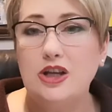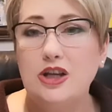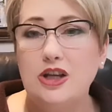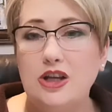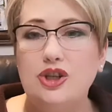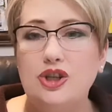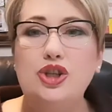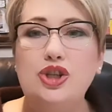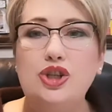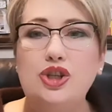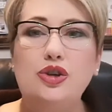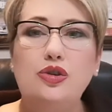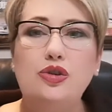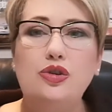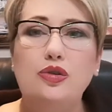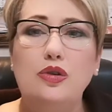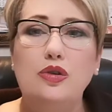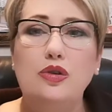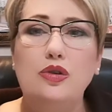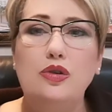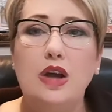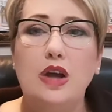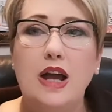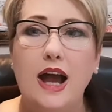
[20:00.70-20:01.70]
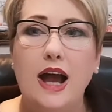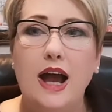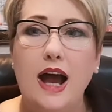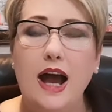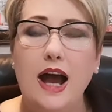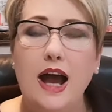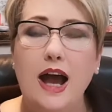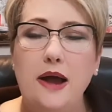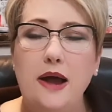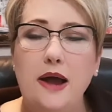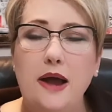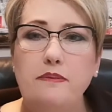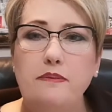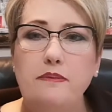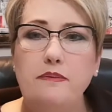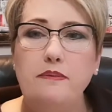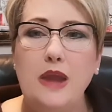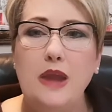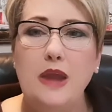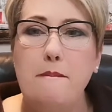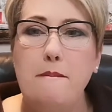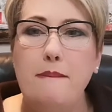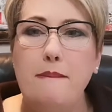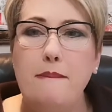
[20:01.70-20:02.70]
to
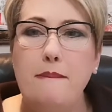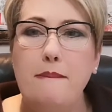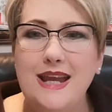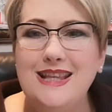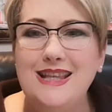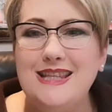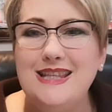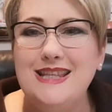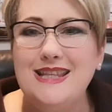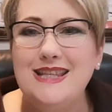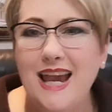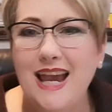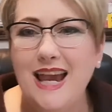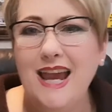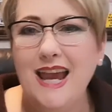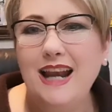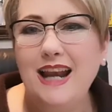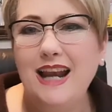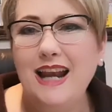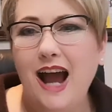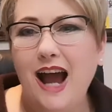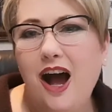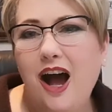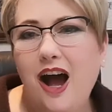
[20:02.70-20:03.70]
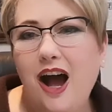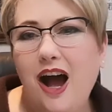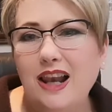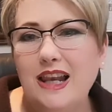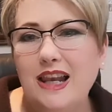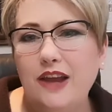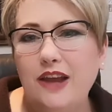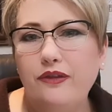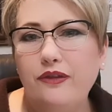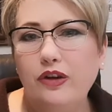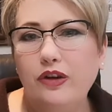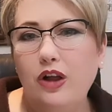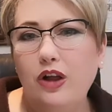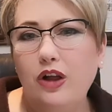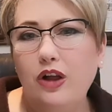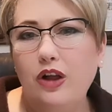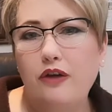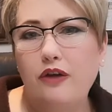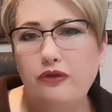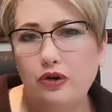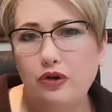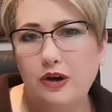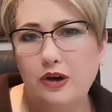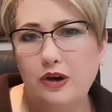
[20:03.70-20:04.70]
maintain our level
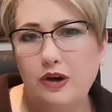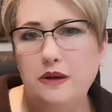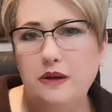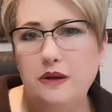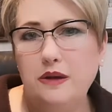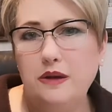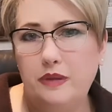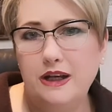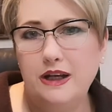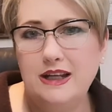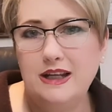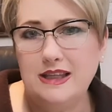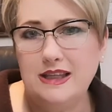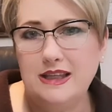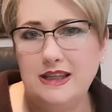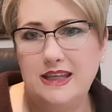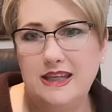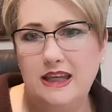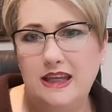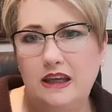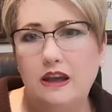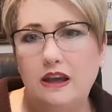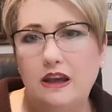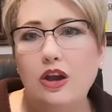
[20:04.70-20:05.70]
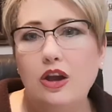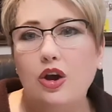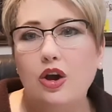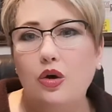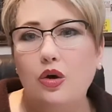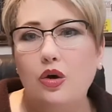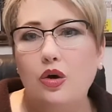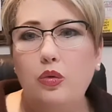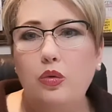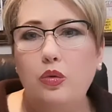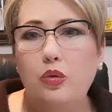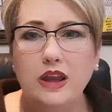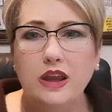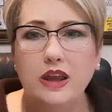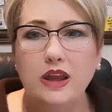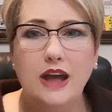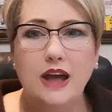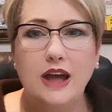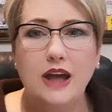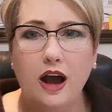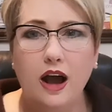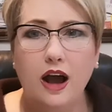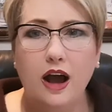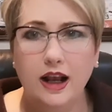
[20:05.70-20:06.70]
of credibility with
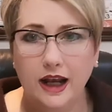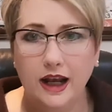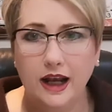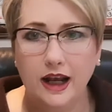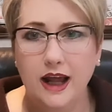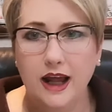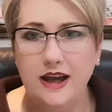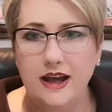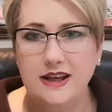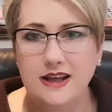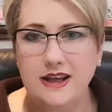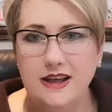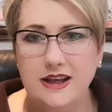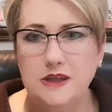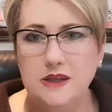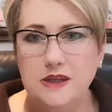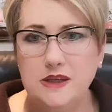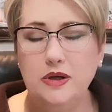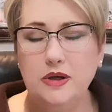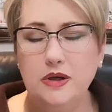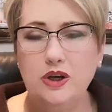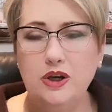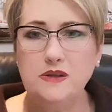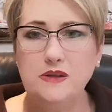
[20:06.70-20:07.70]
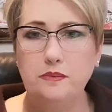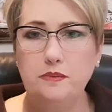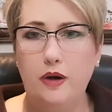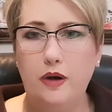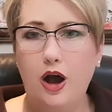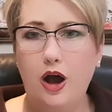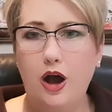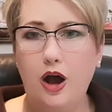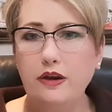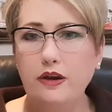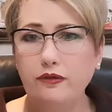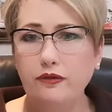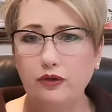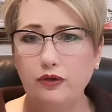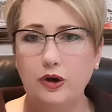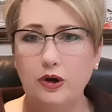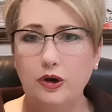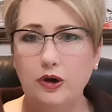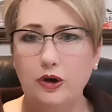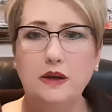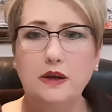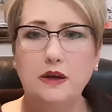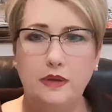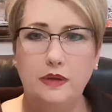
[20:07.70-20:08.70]
our clients, because part of
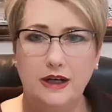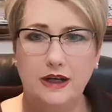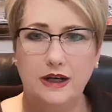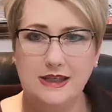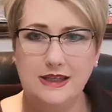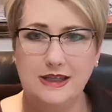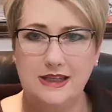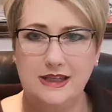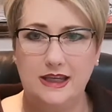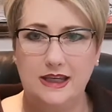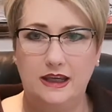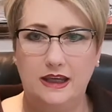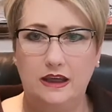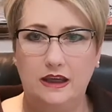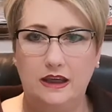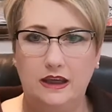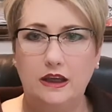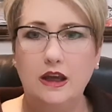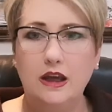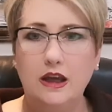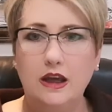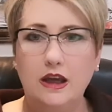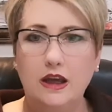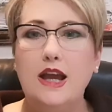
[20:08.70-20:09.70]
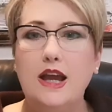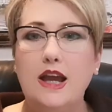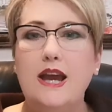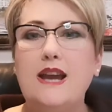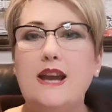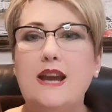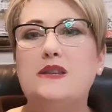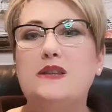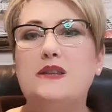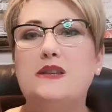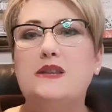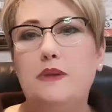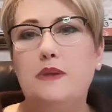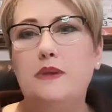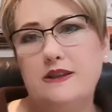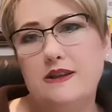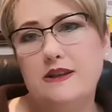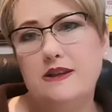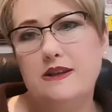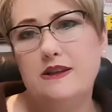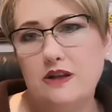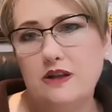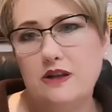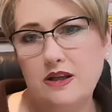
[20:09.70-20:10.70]
credibility is
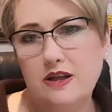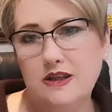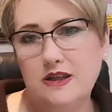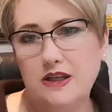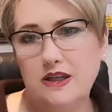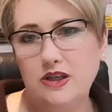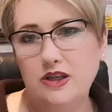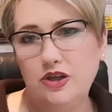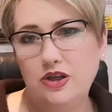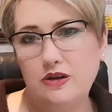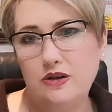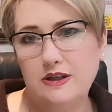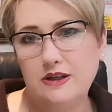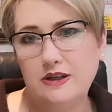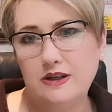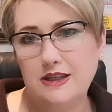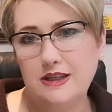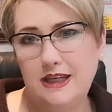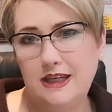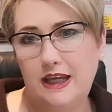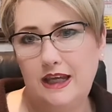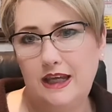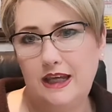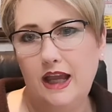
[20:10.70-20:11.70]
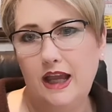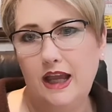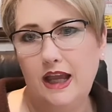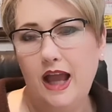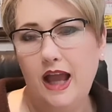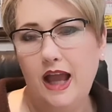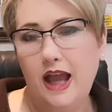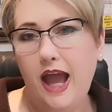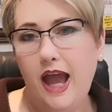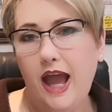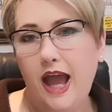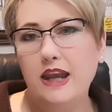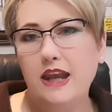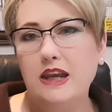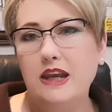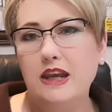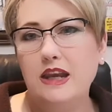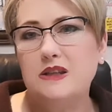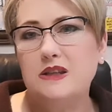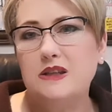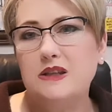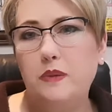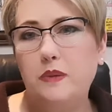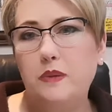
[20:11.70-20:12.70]
business continuity and
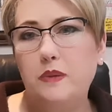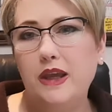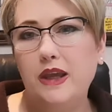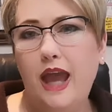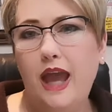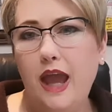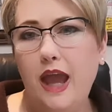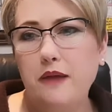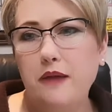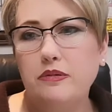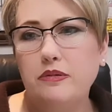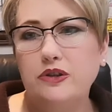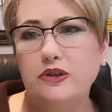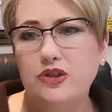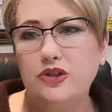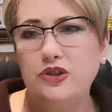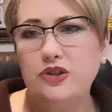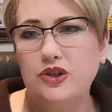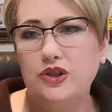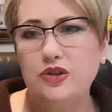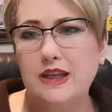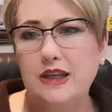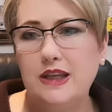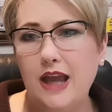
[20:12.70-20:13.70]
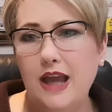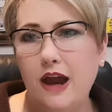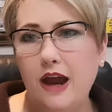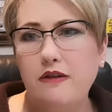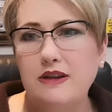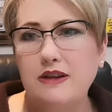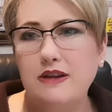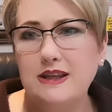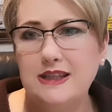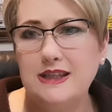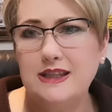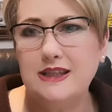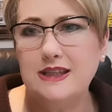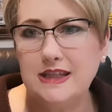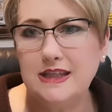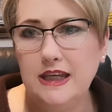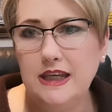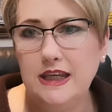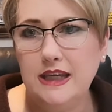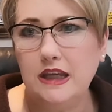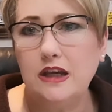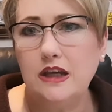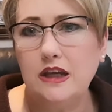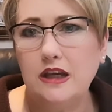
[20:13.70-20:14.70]
is being able to
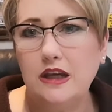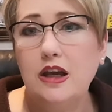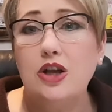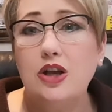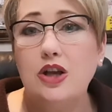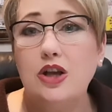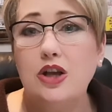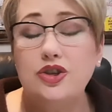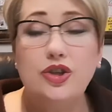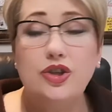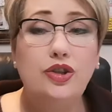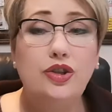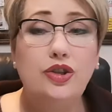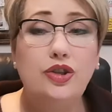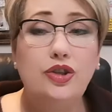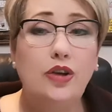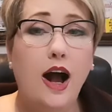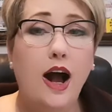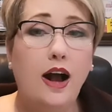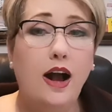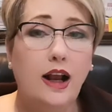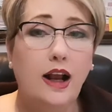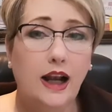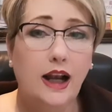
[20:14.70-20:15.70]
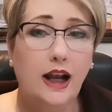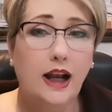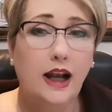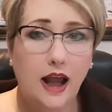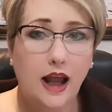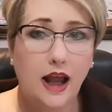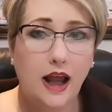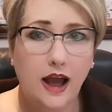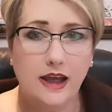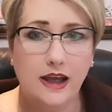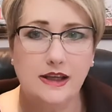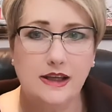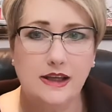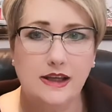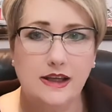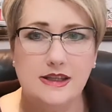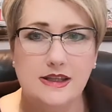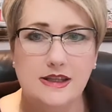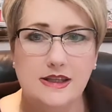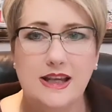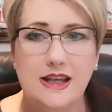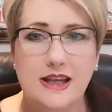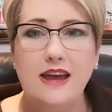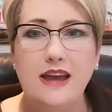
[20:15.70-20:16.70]
guarantee to our
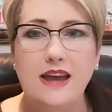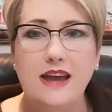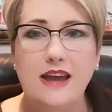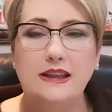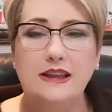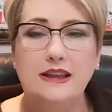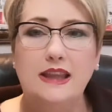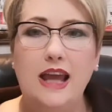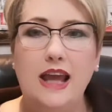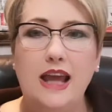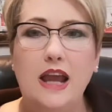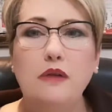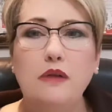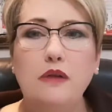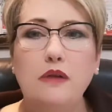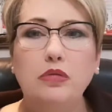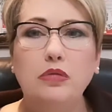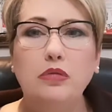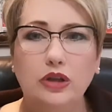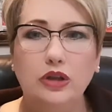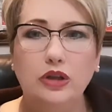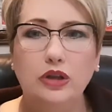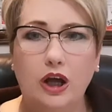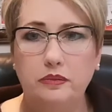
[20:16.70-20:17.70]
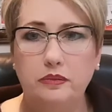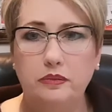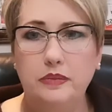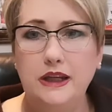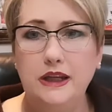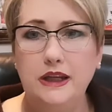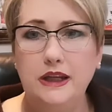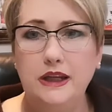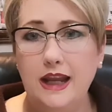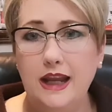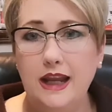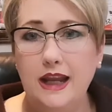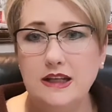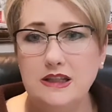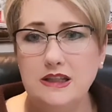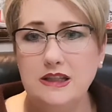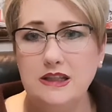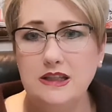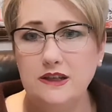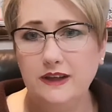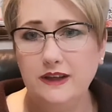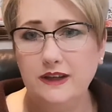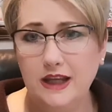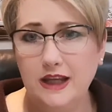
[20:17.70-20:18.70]
clients that they will not be
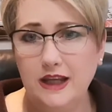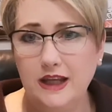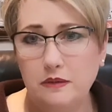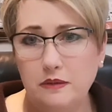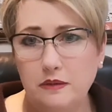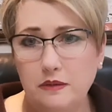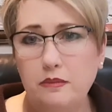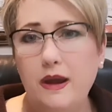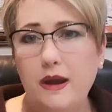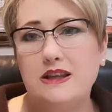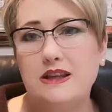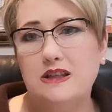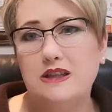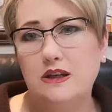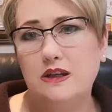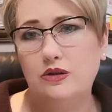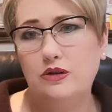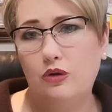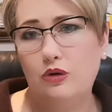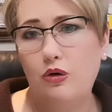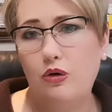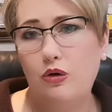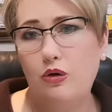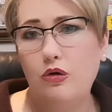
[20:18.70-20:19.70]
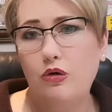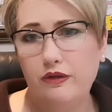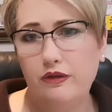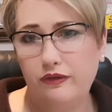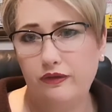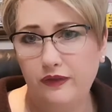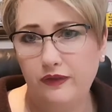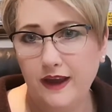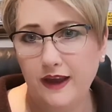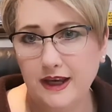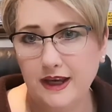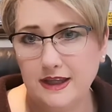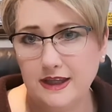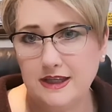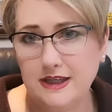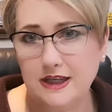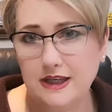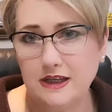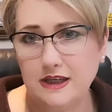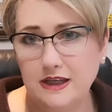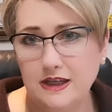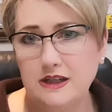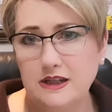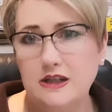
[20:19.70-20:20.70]
negatively impacted or
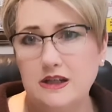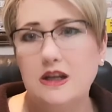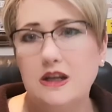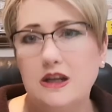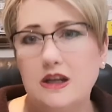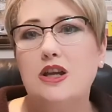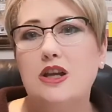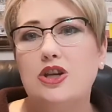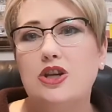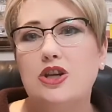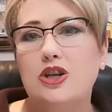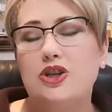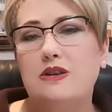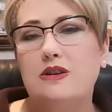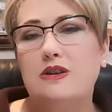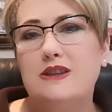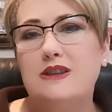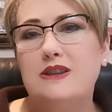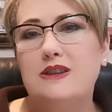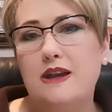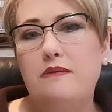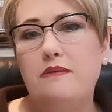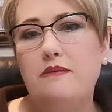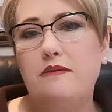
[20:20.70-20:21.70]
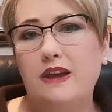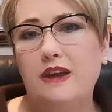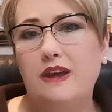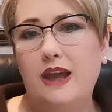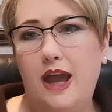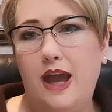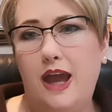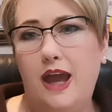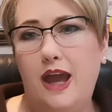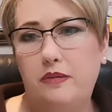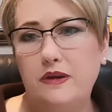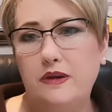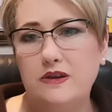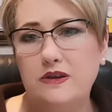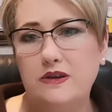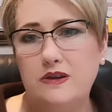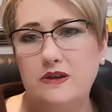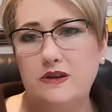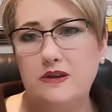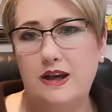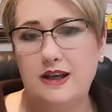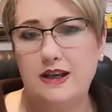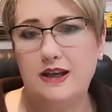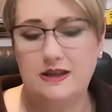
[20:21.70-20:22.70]
affected should something happen
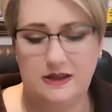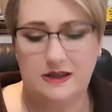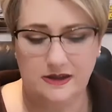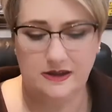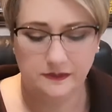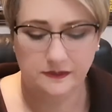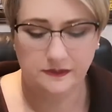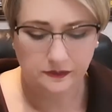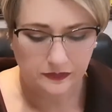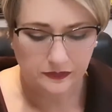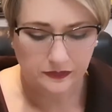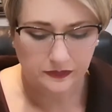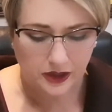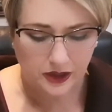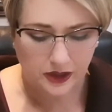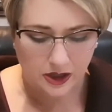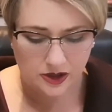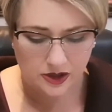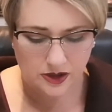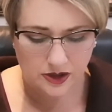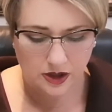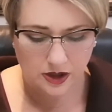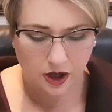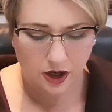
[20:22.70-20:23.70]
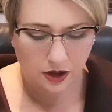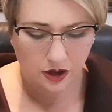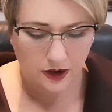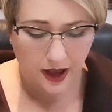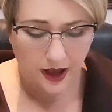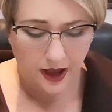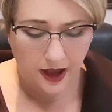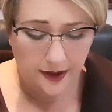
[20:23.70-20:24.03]
to us. So